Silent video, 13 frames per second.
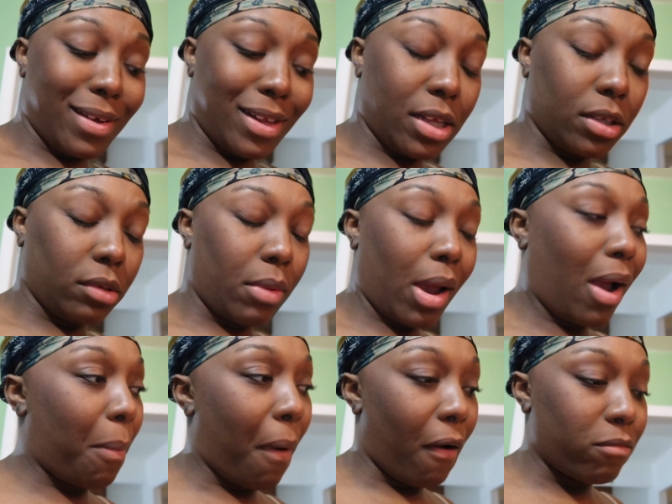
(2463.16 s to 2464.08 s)
get this
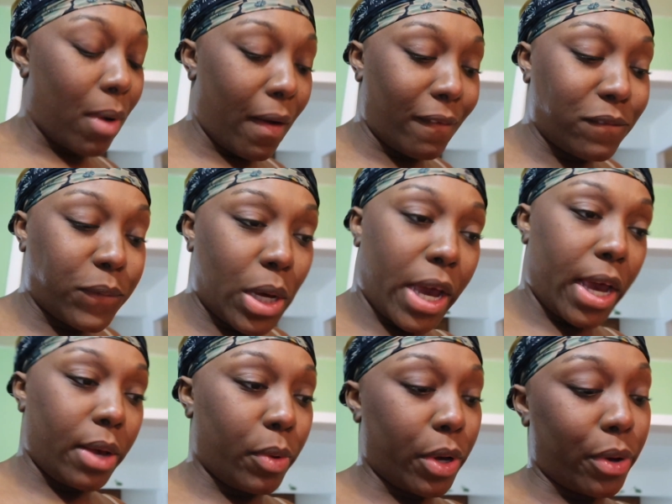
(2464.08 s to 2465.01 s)
makeup off my
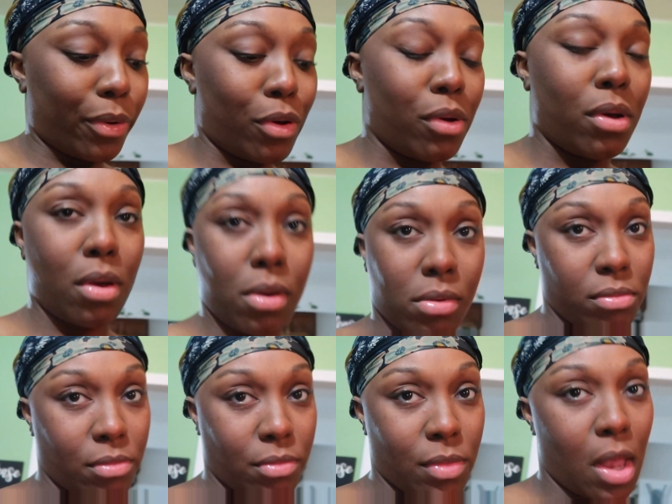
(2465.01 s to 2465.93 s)
face. Well,
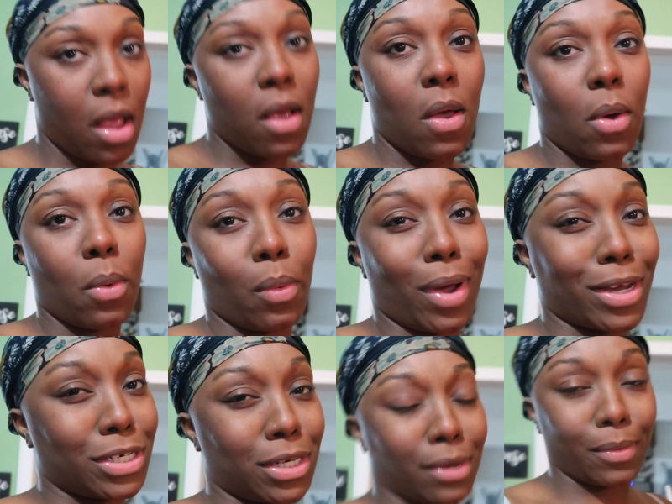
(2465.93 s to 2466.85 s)

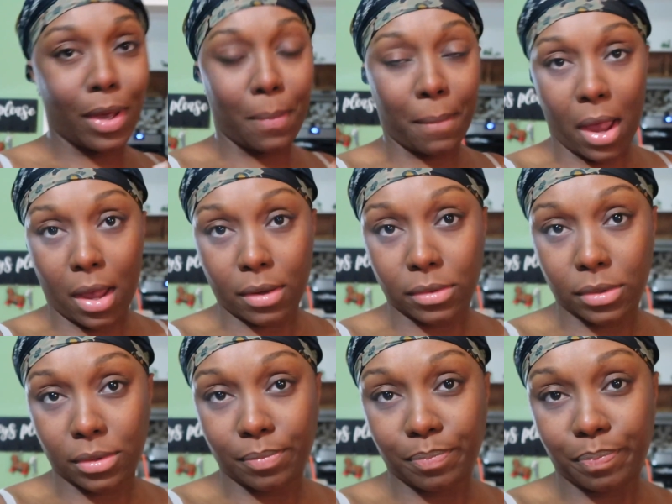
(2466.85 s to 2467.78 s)
wash it with my,
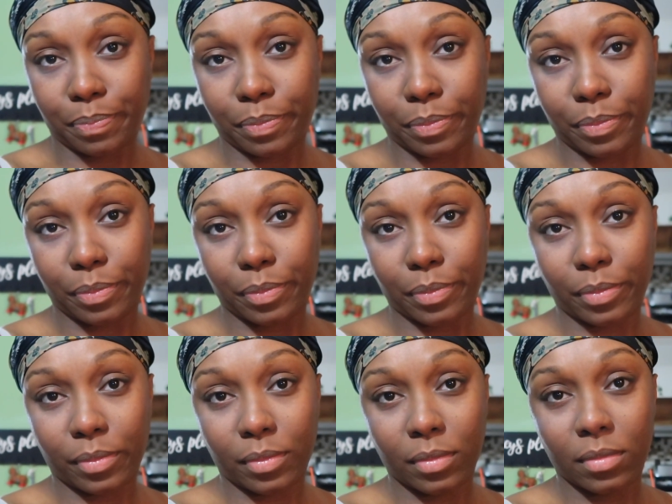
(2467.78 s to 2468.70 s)
um,
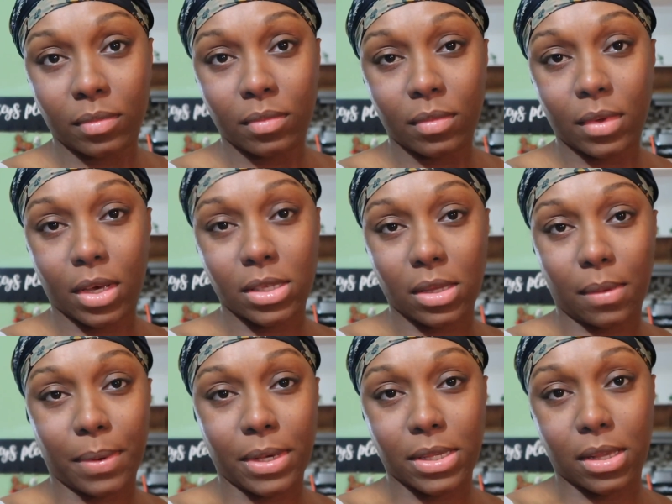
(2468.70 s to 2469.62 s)
it's the
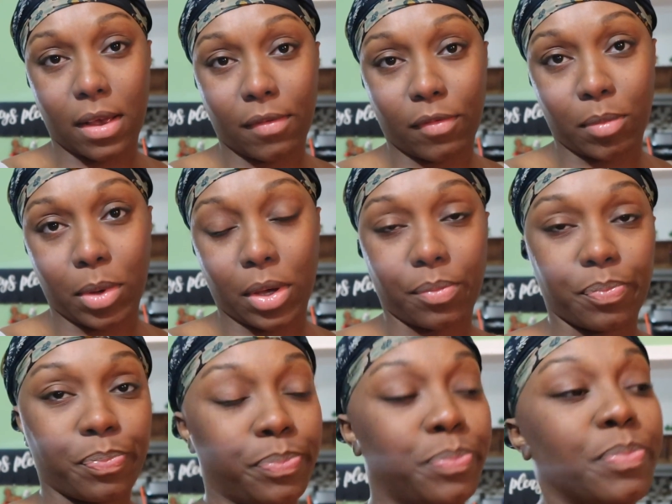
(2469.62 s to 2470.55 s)
peace sign for me.
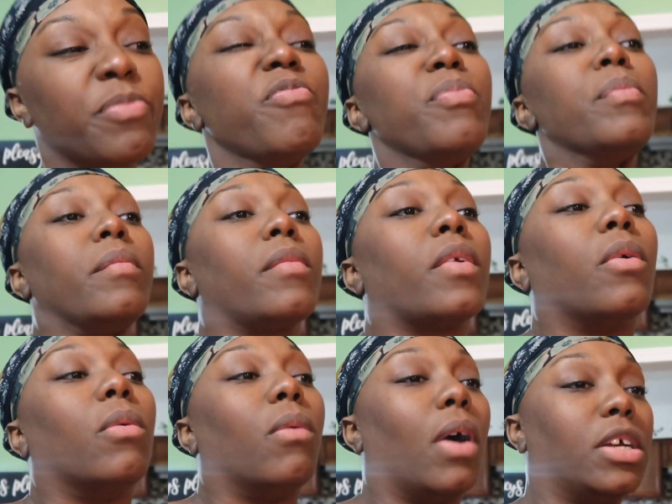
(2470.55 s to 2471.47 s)

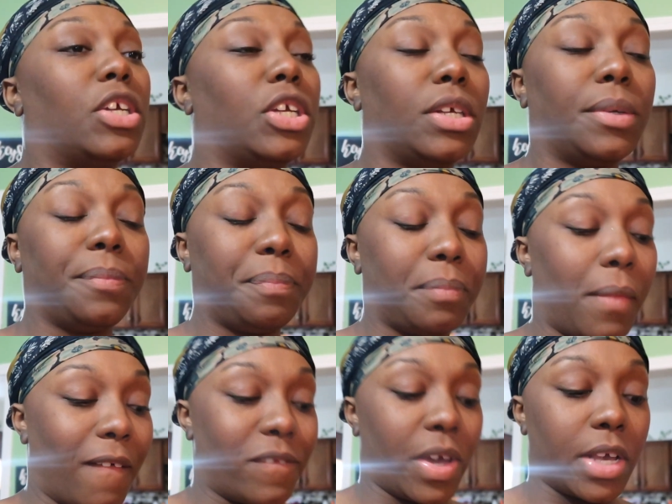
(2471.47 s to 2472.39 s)
Wash it in
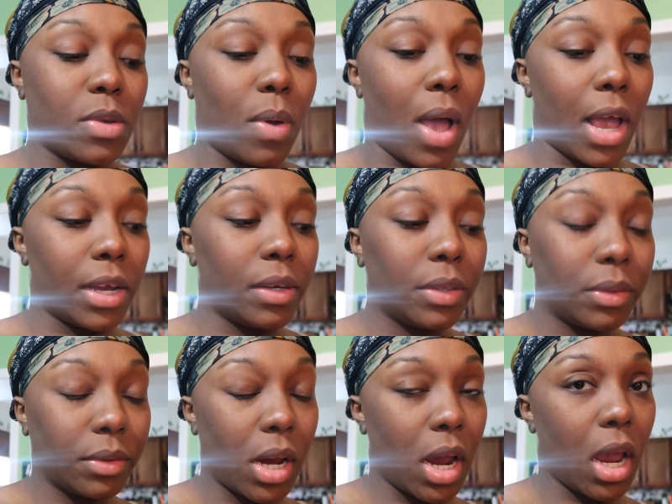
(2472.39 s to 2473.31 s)
my face wash
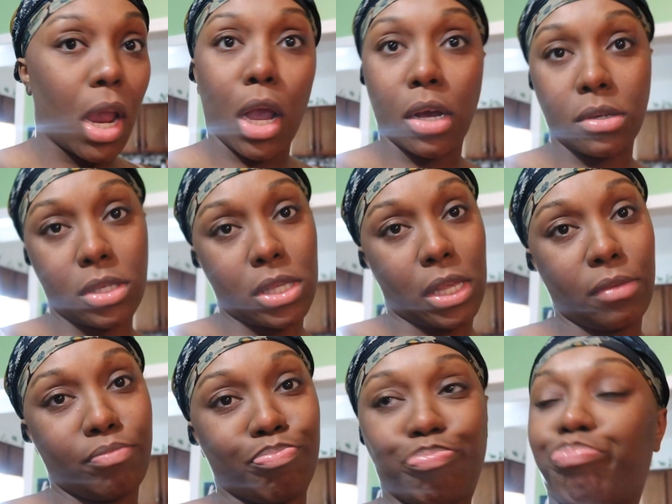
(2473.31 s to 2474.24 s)
and go to sleep.
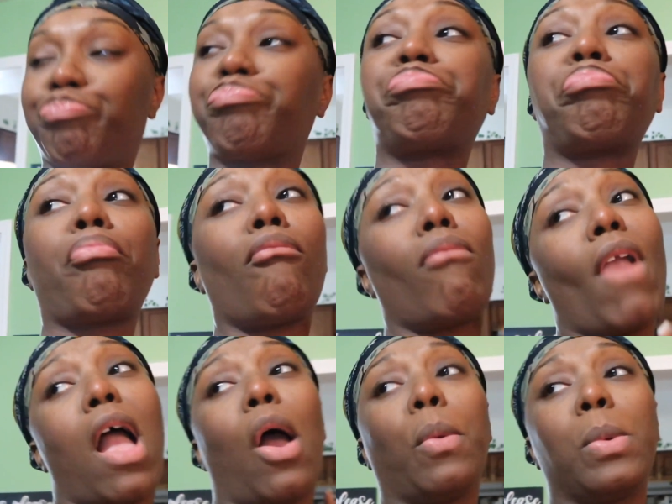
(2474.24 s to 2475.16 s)

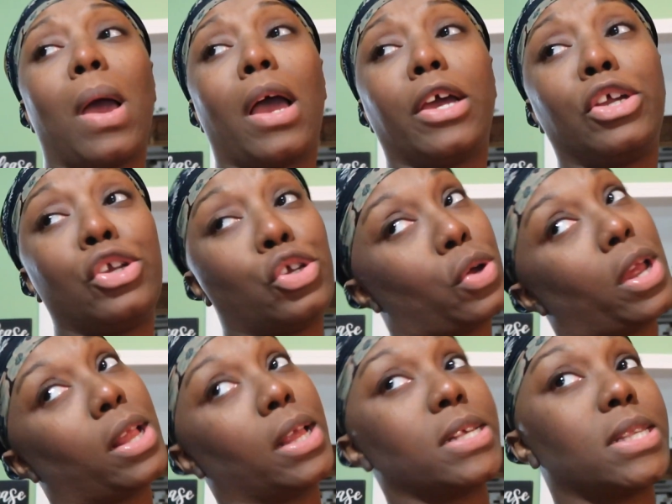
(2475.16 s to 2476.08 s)
Hope y'all
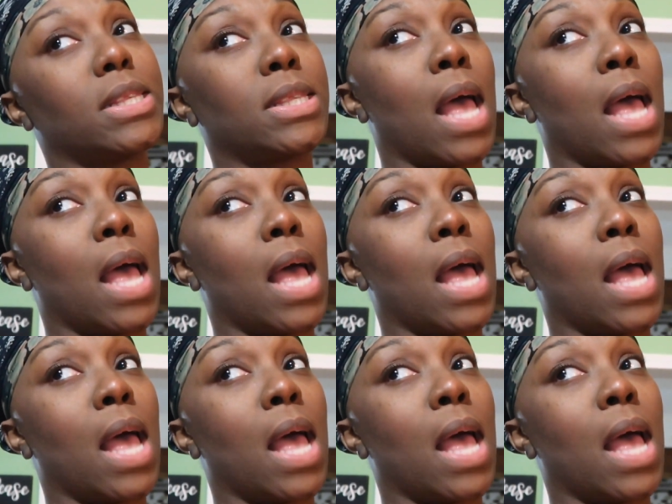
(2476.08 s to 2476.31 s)
enjoyed this